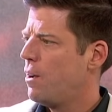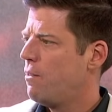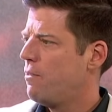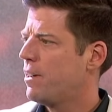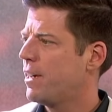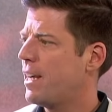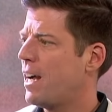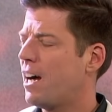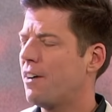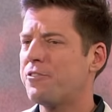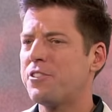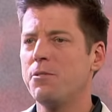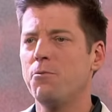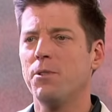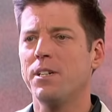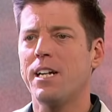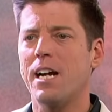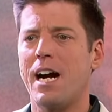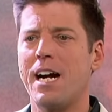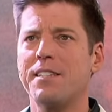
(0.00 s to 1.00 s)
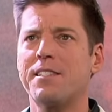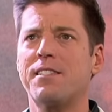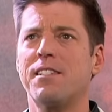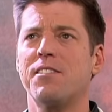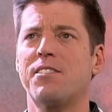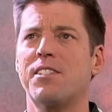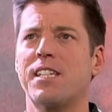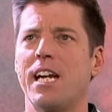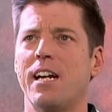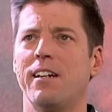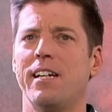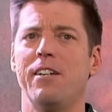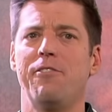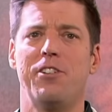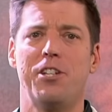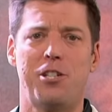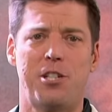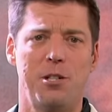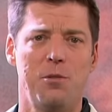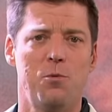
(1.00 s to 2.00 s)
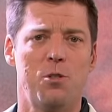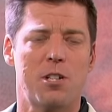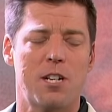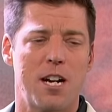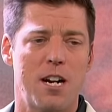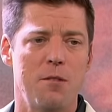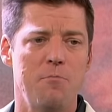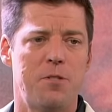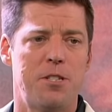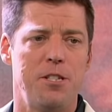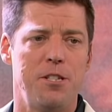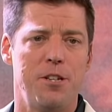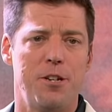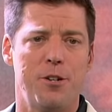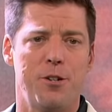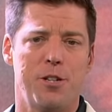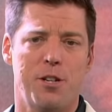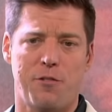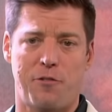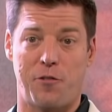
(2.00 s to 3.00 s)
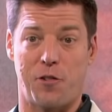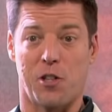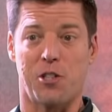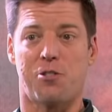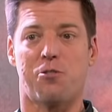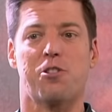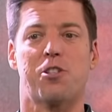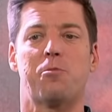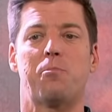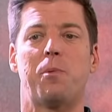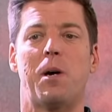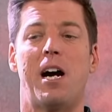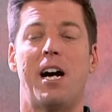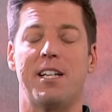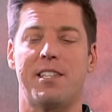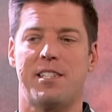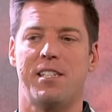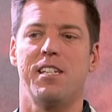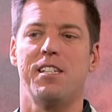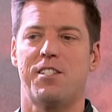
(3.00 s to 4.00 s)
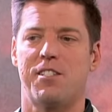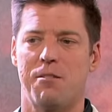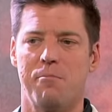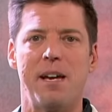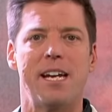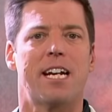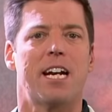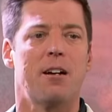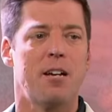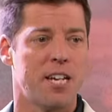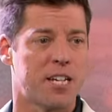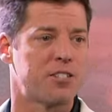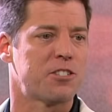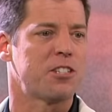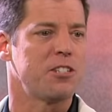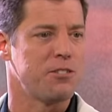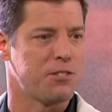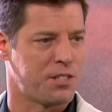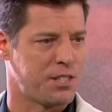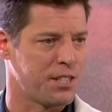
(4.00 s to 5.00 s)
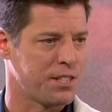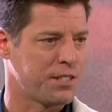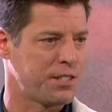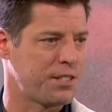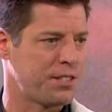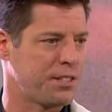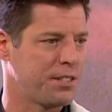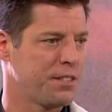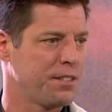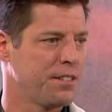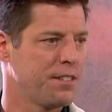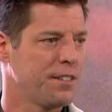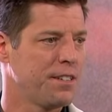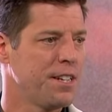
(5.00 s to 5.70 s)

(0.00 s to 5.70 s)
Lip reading: Very often when God's scary vision will come to you, your first response is to make excuses.